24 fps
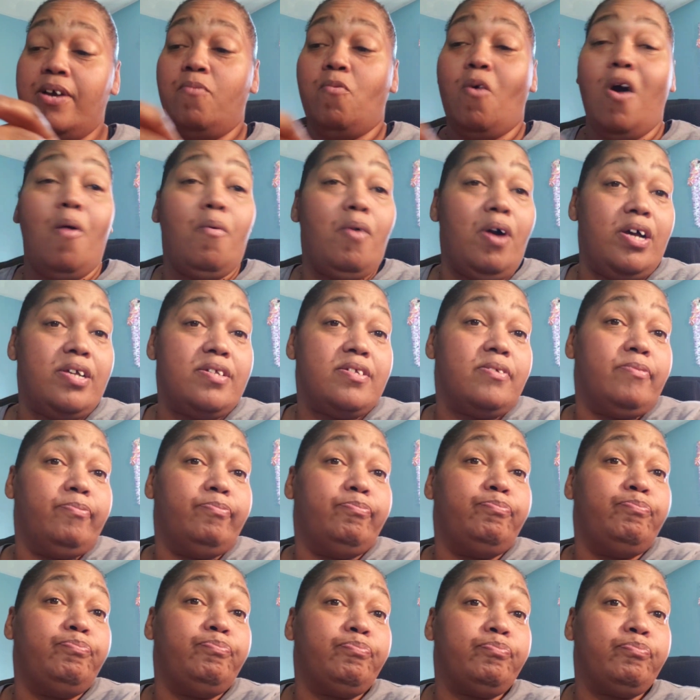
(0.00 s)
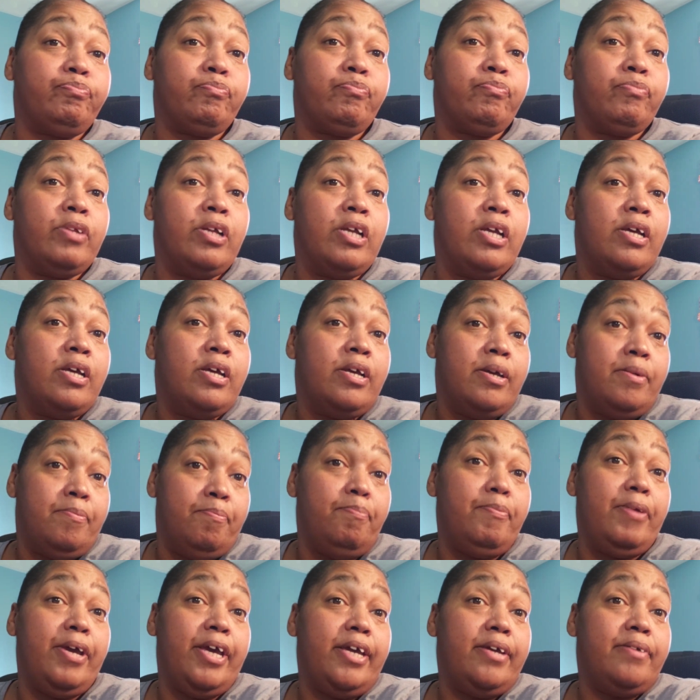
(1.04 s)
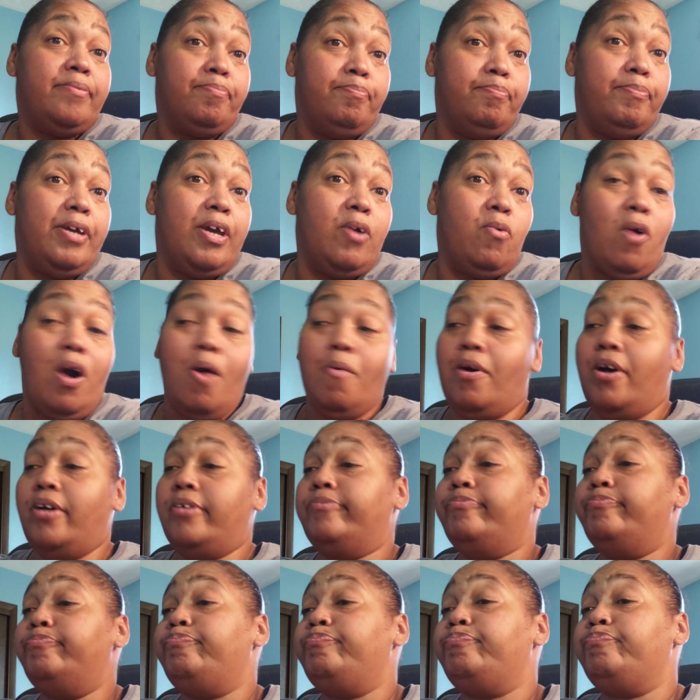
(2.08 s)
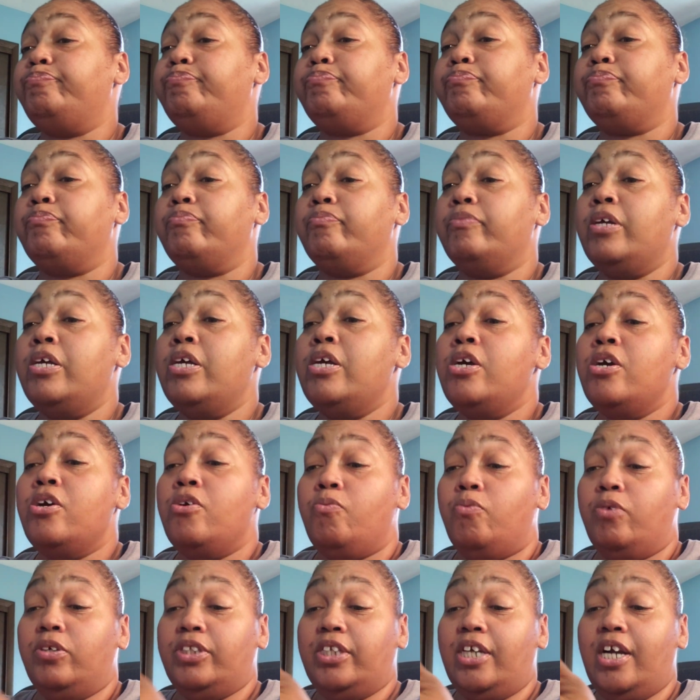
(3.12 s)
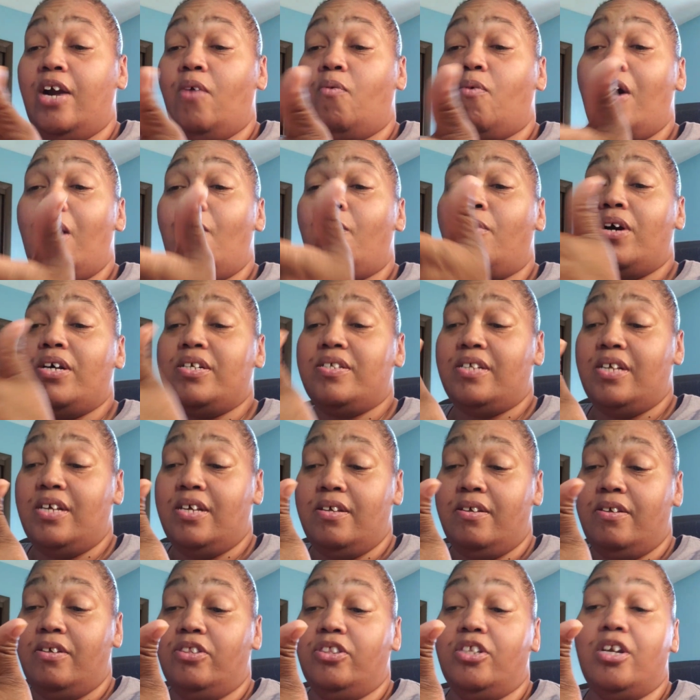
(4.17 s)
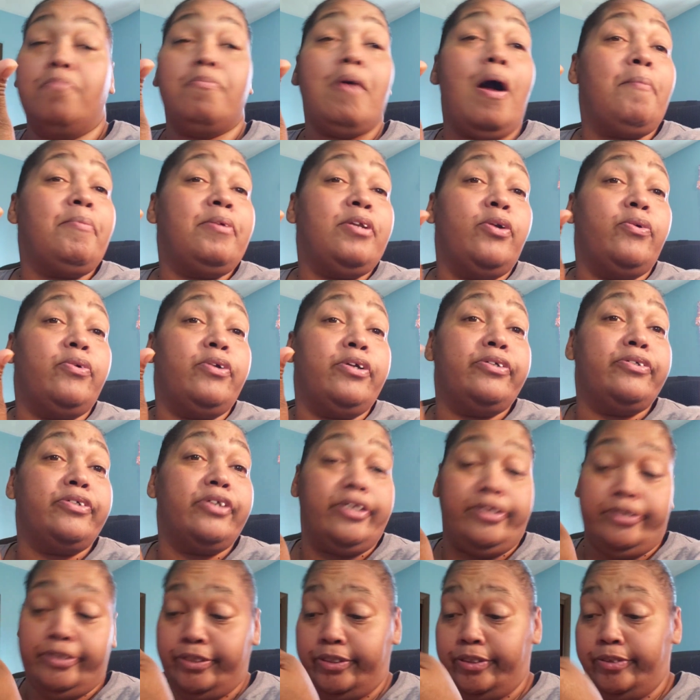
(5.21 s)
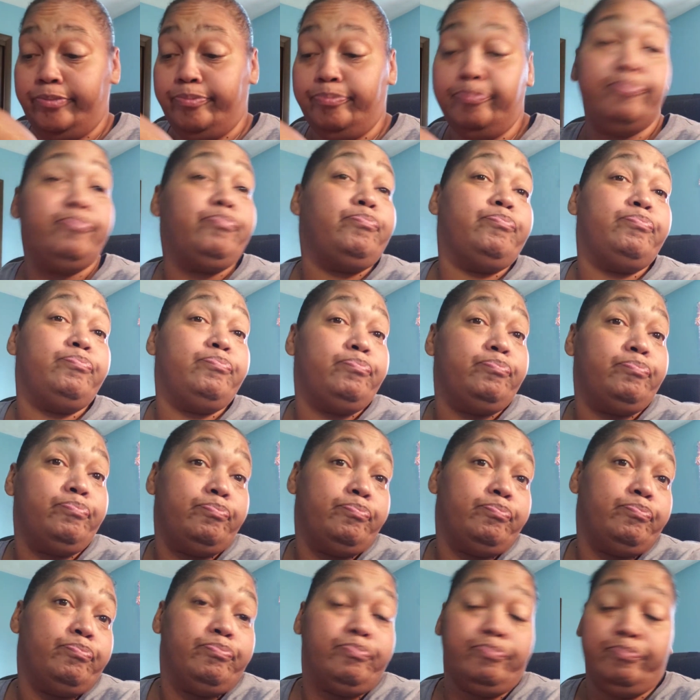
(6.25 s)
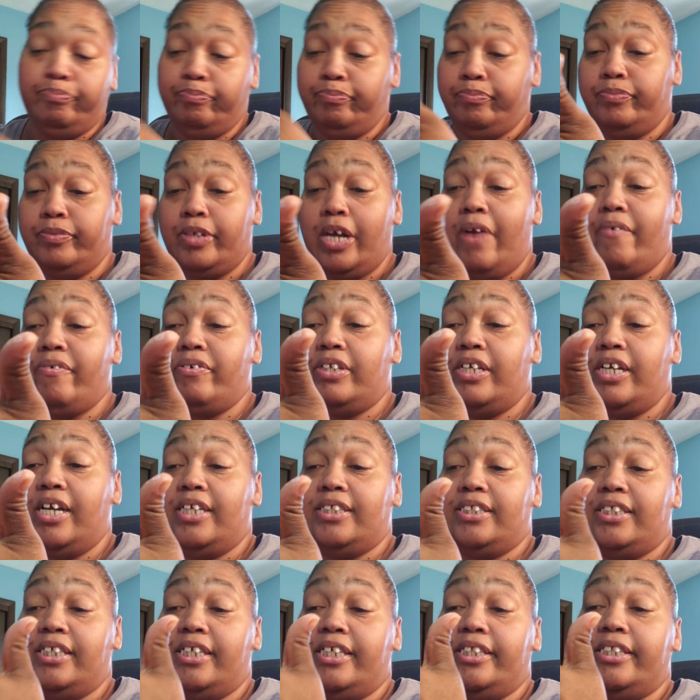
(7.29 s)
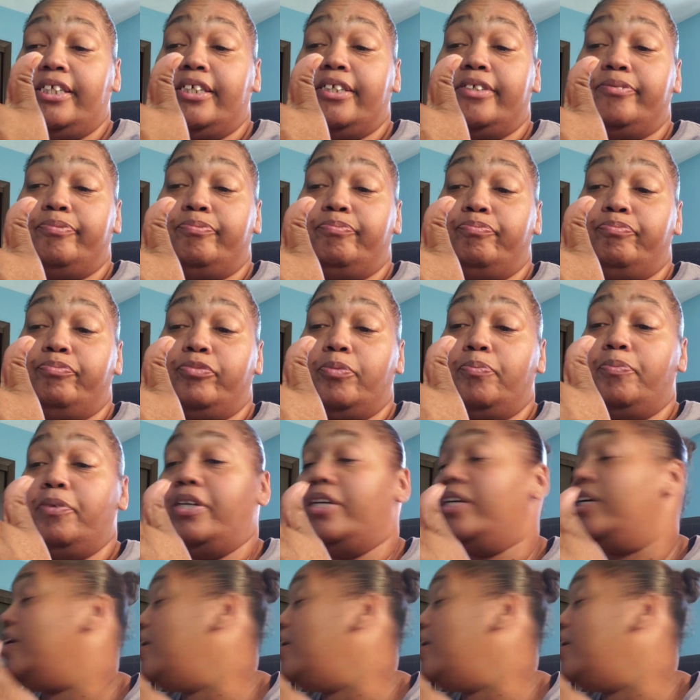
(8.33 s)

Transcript: and Wawa's, me being Wawa, when they're at Wawa's, their mommy don't exist. Everything has to get done with me.